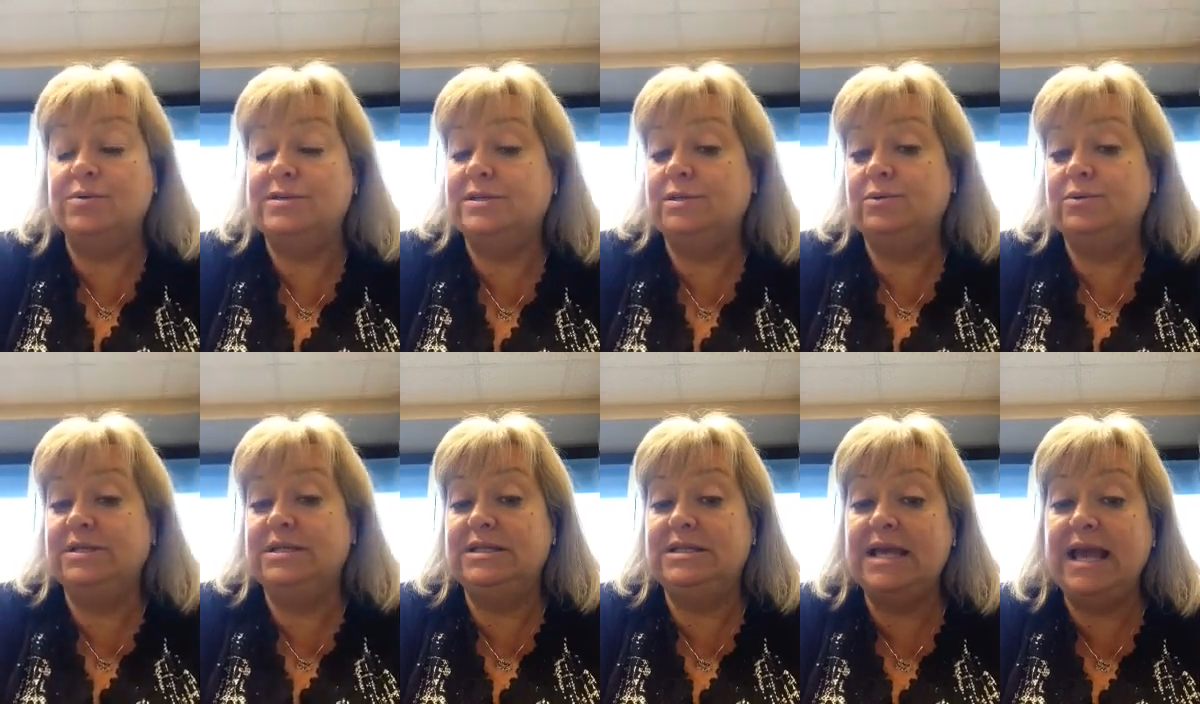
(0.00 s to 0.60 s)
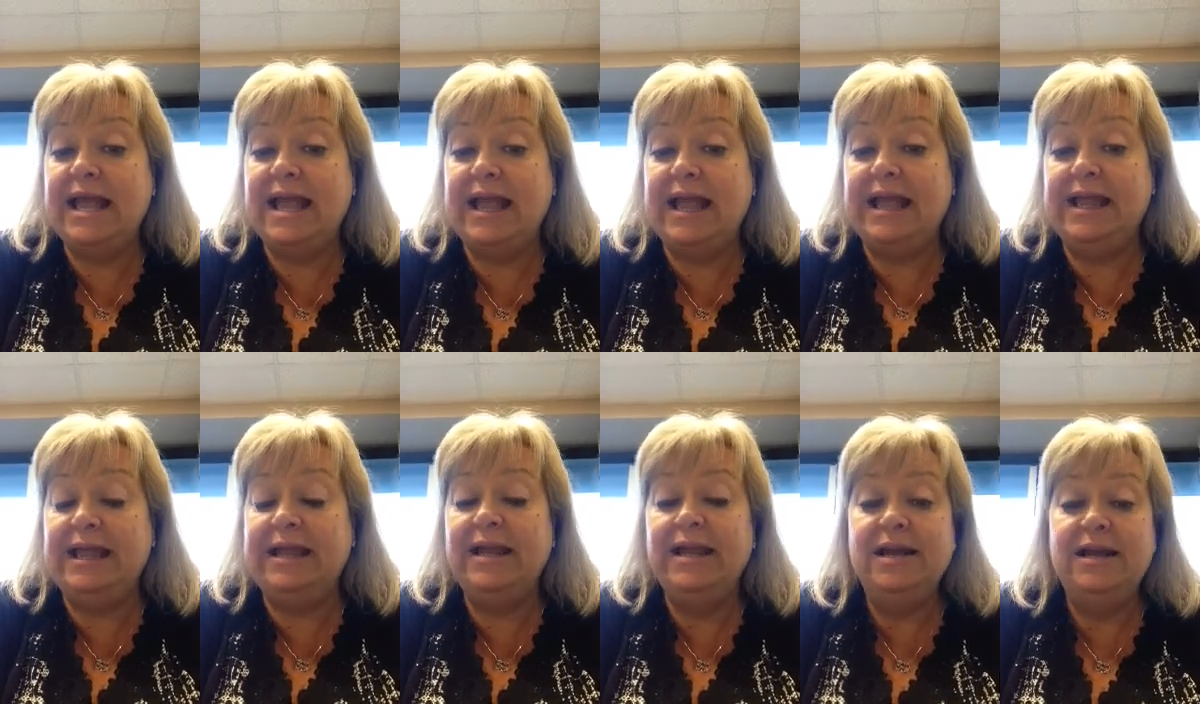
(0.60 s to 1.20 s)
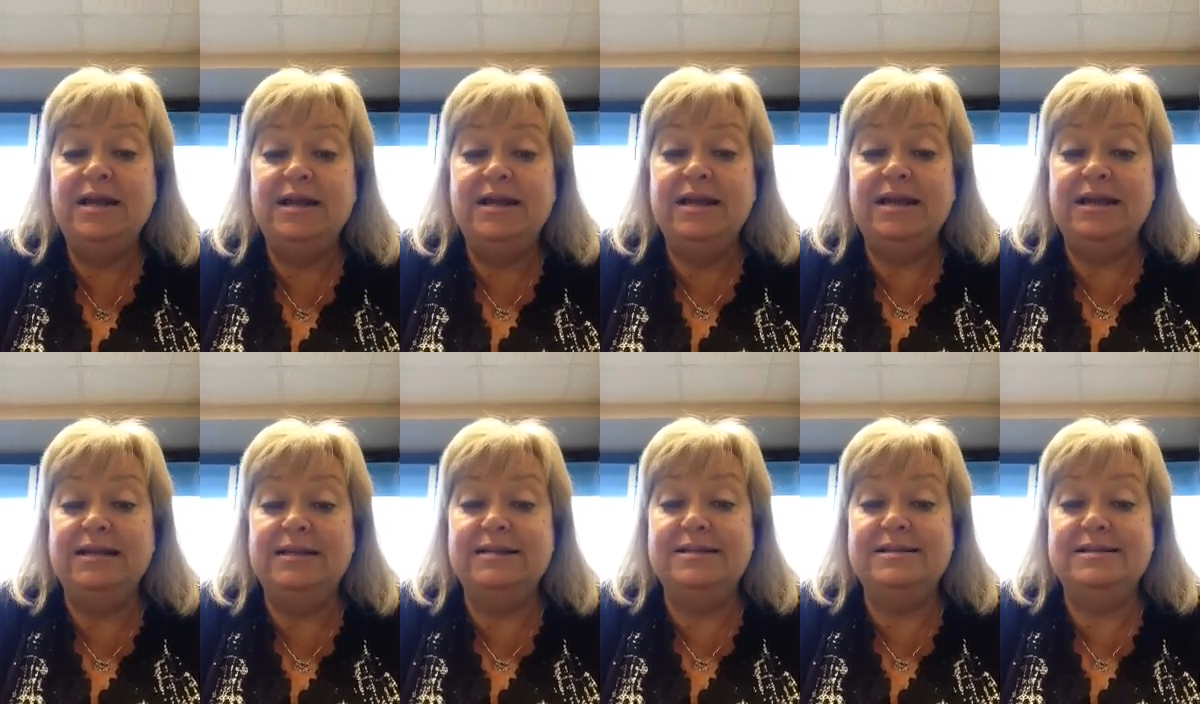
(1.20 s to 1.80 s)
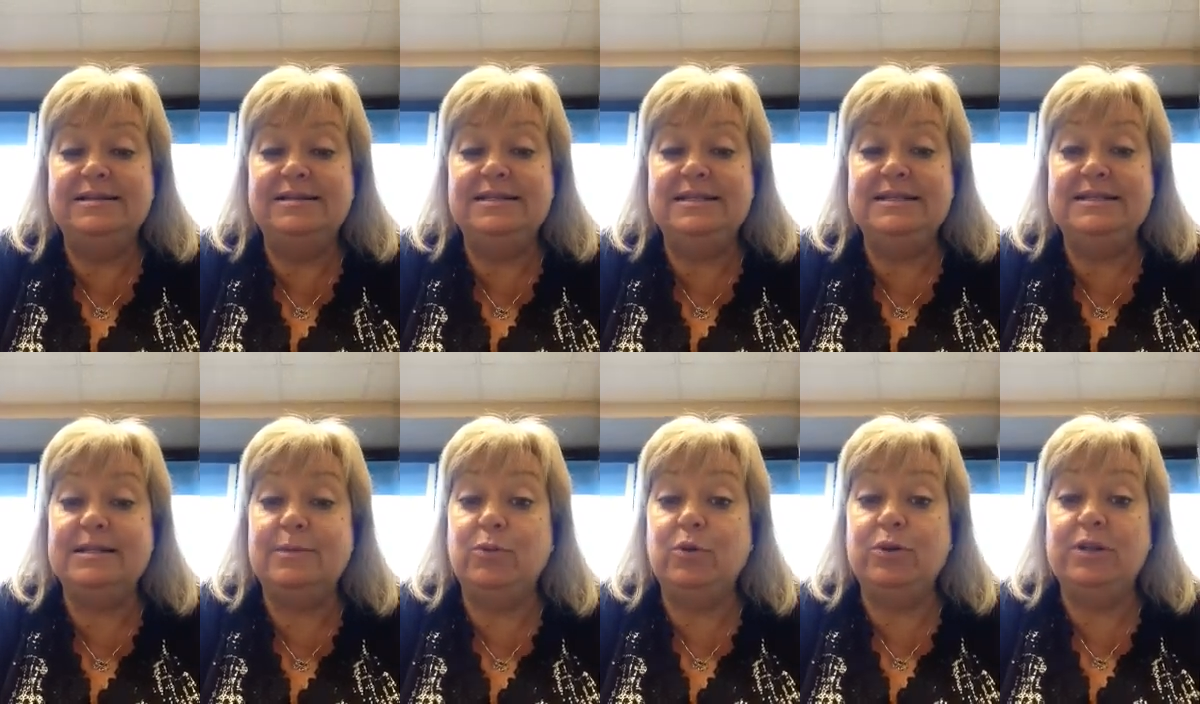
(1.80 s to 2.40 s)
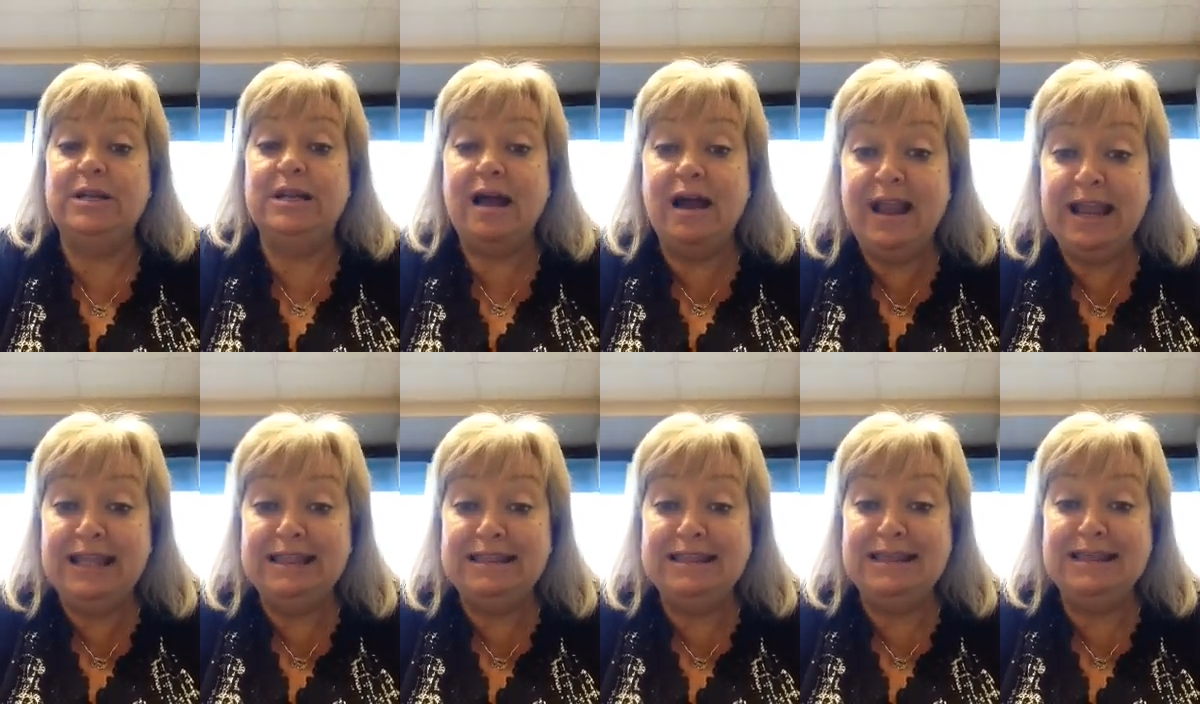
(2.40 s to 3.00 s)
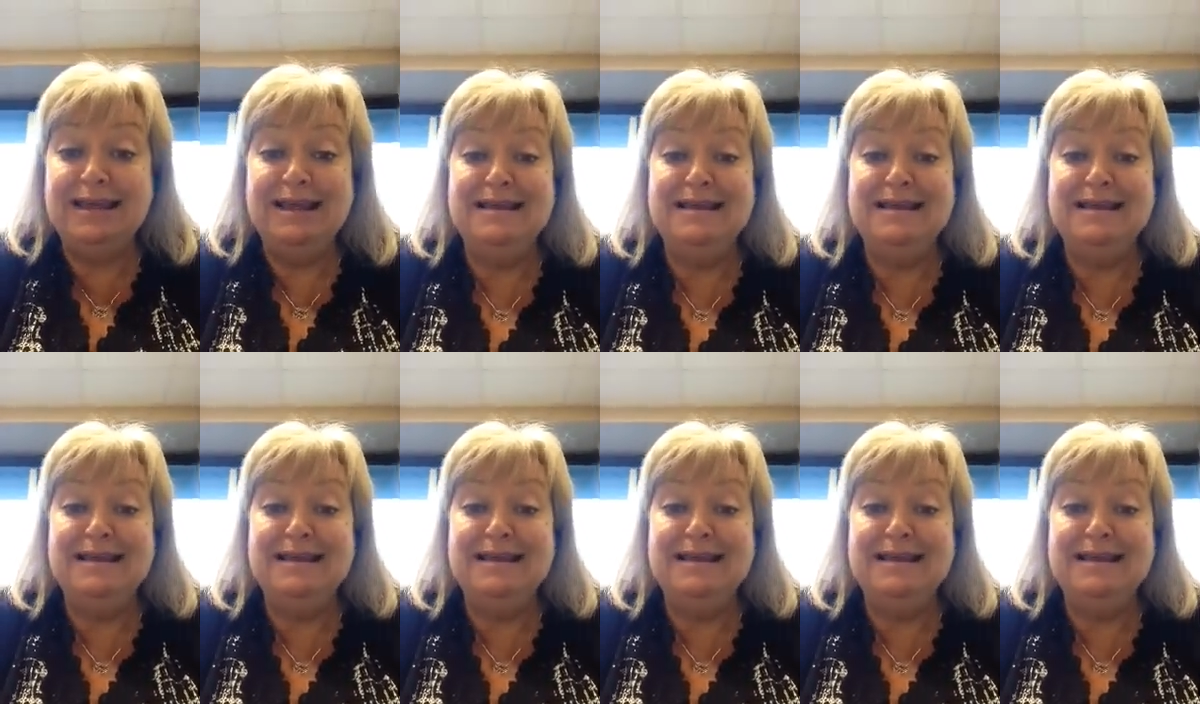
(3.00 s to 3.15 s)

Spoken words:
So today is December the 9th.